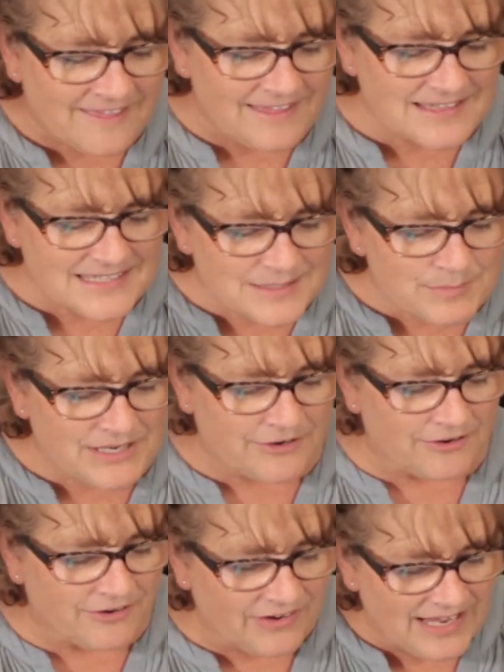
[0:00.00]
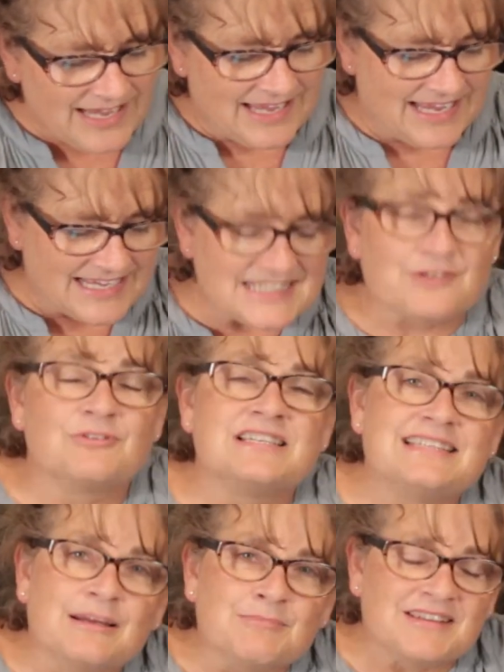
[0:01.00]
This mirror, it's a
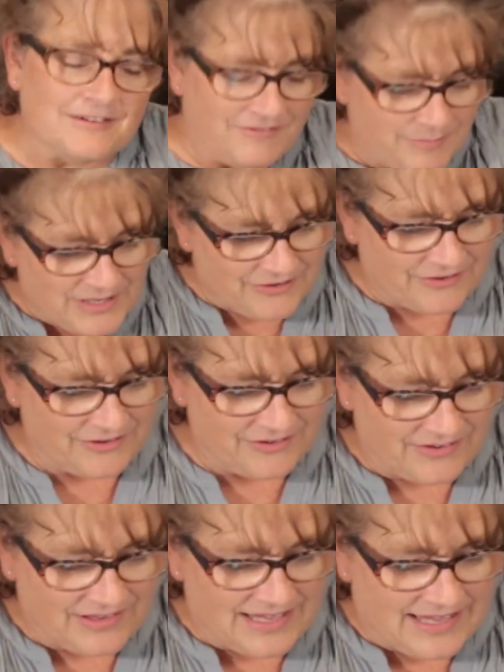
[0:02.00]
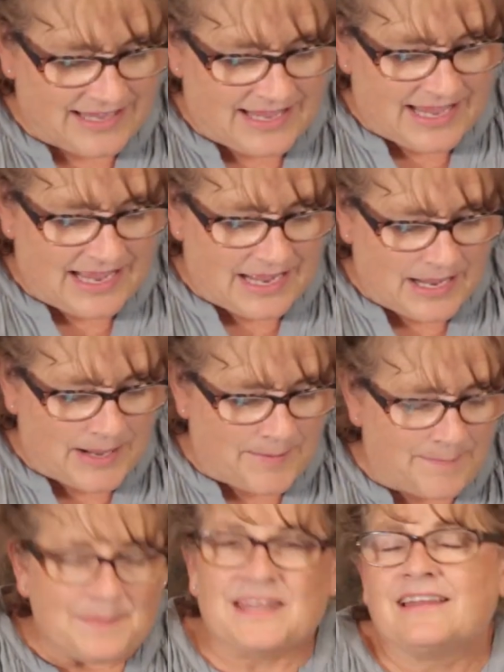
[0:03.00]
redemptive mirror.
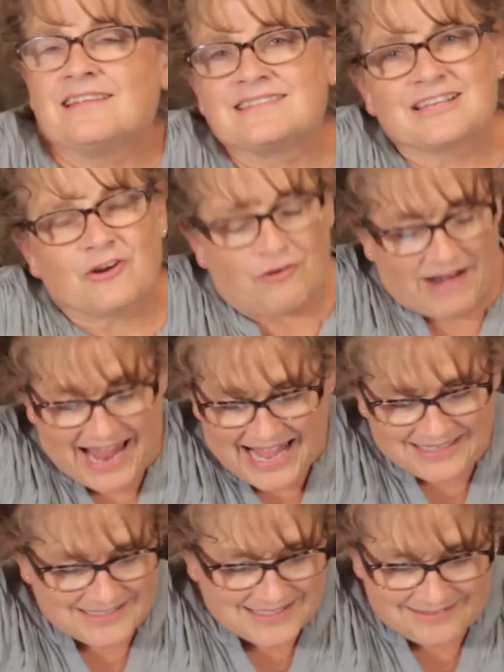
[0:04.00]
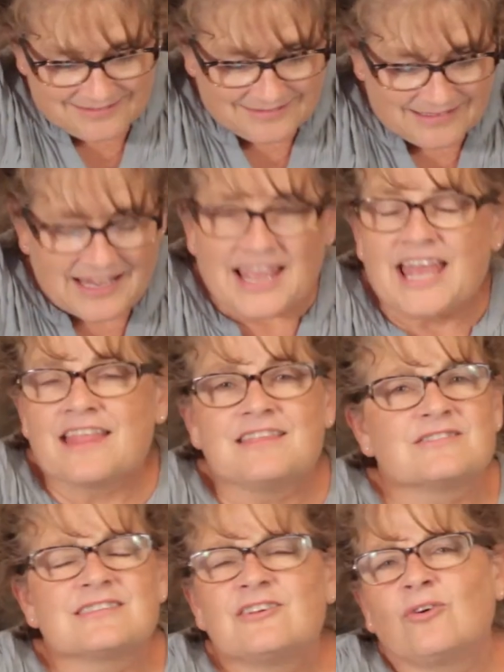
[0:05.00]
Um, it isn't cracked.
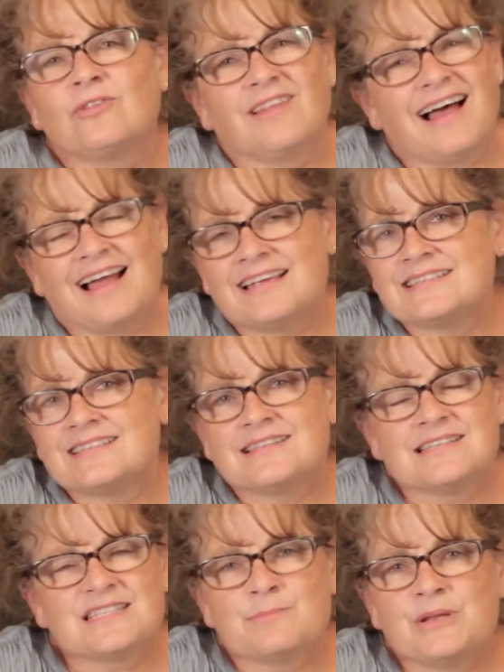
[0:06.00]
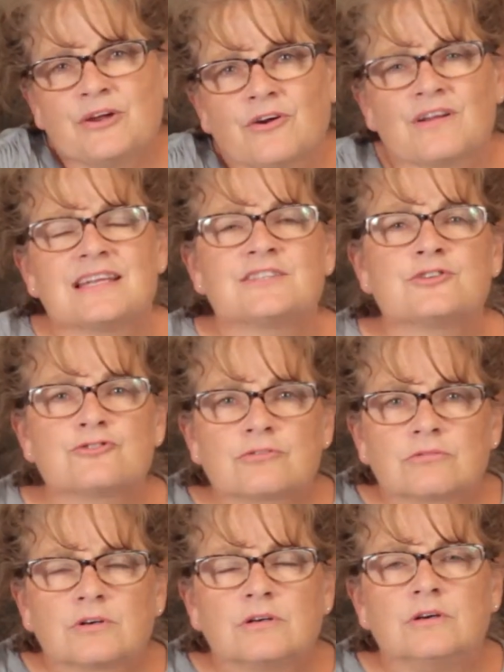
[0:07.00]
There's no lies in this mirror. It's
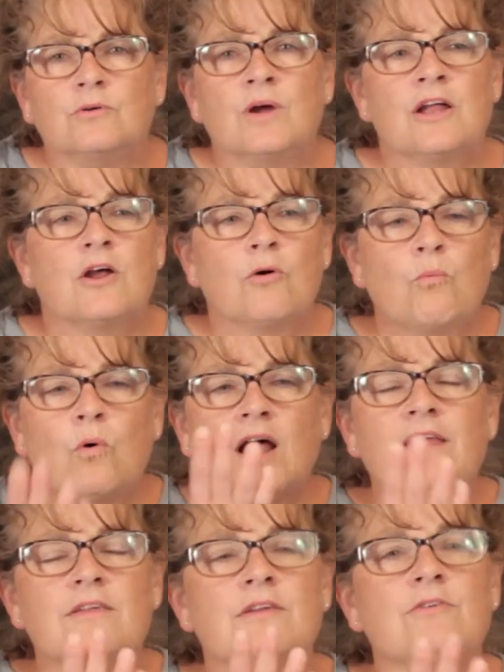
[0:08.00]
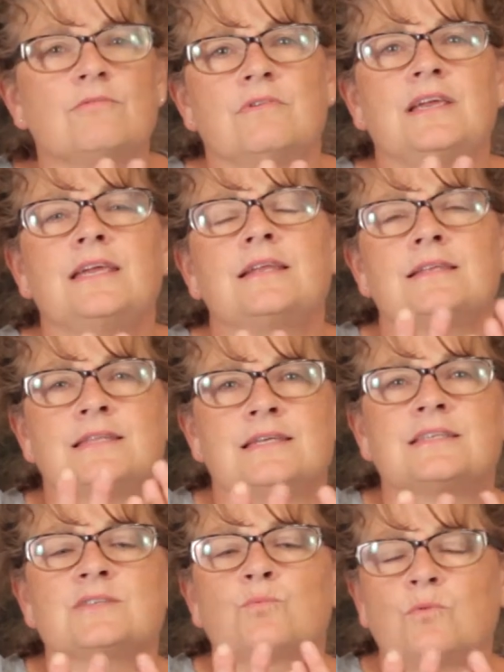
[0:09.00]
true. What you read in
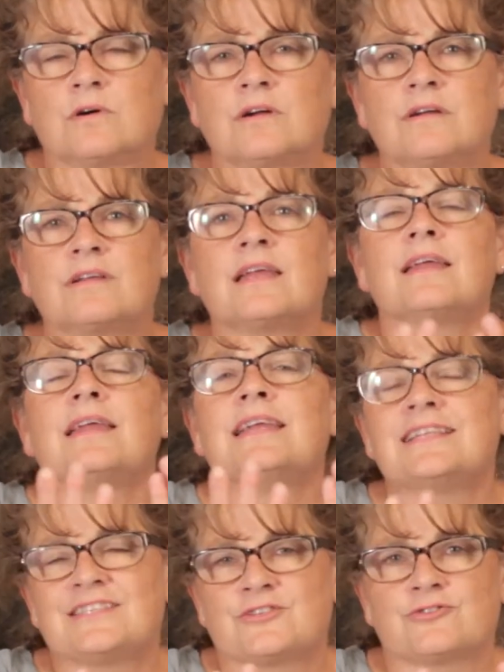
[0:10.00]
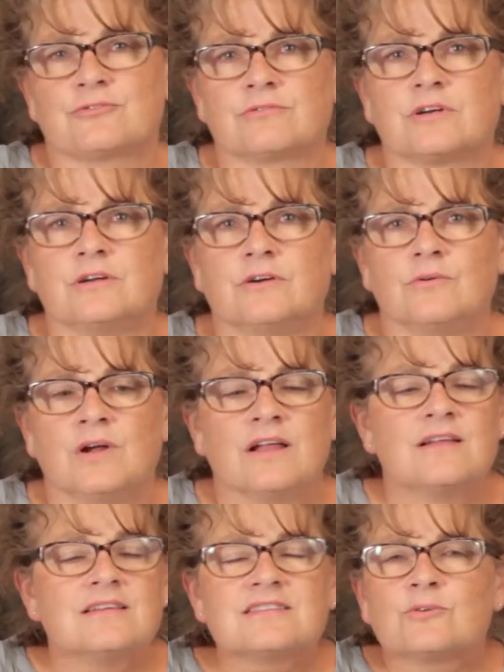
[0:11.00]
this word, it's true.
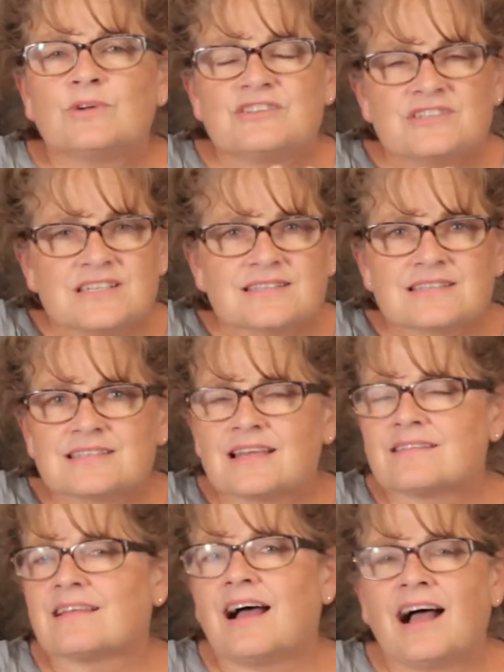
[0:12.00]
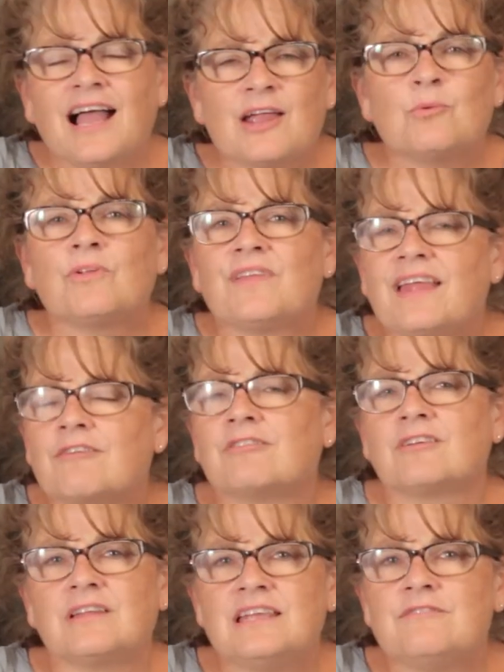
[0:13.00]
So when Jesus says, I will
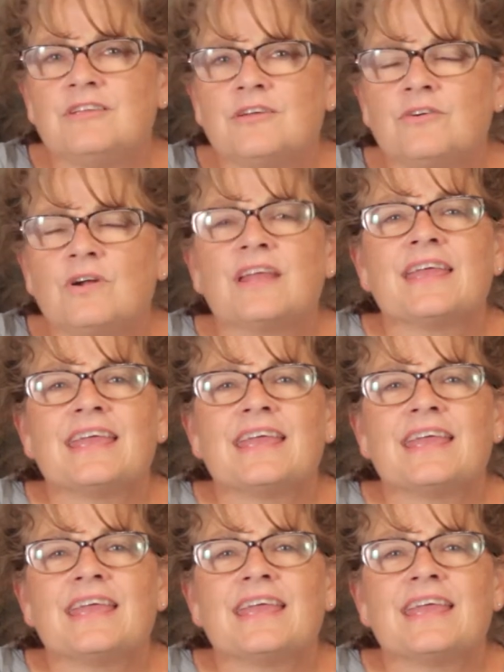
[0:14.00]
never leave you,